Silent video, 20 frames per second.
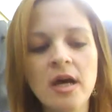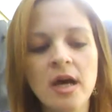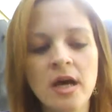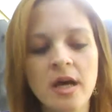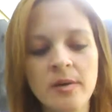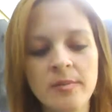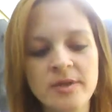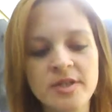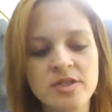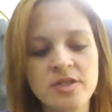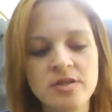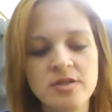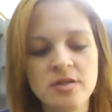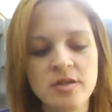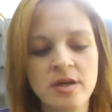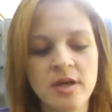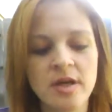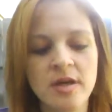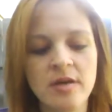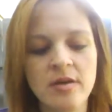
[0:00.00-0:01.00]

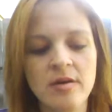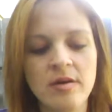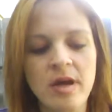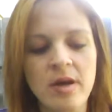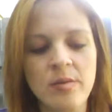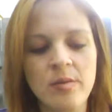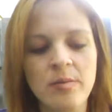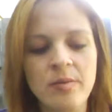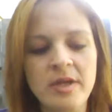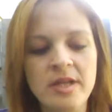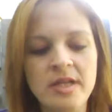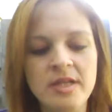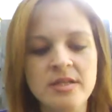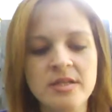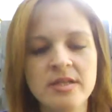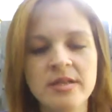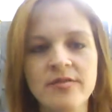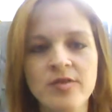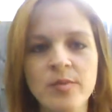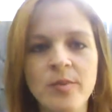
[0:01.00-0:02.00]
I will be
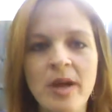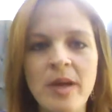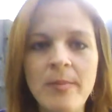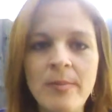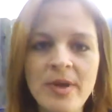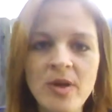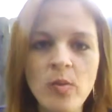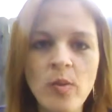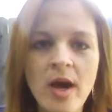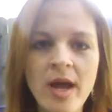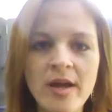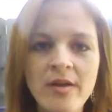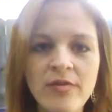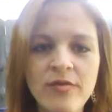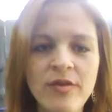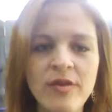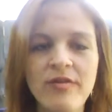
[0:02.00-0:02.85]
delivered by a midwife.